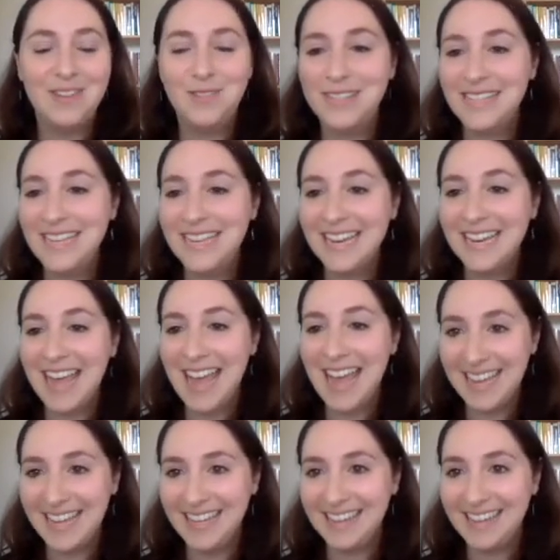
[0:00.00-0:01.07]
you see it
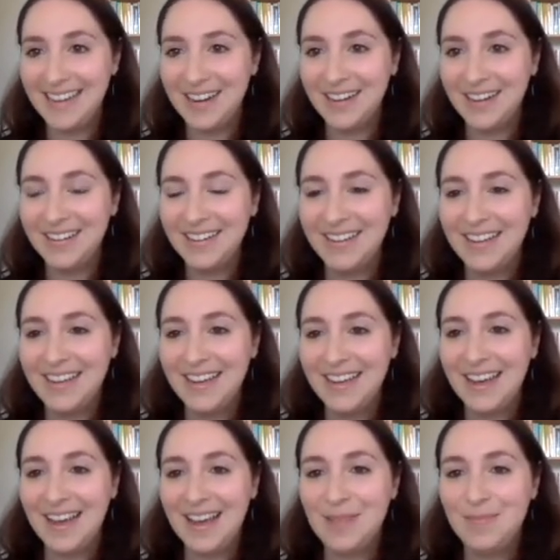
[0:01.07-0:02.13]
hanging there
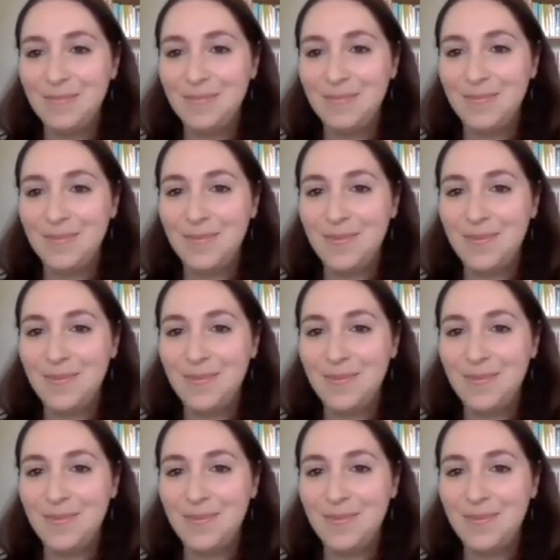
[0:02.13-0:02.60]
um,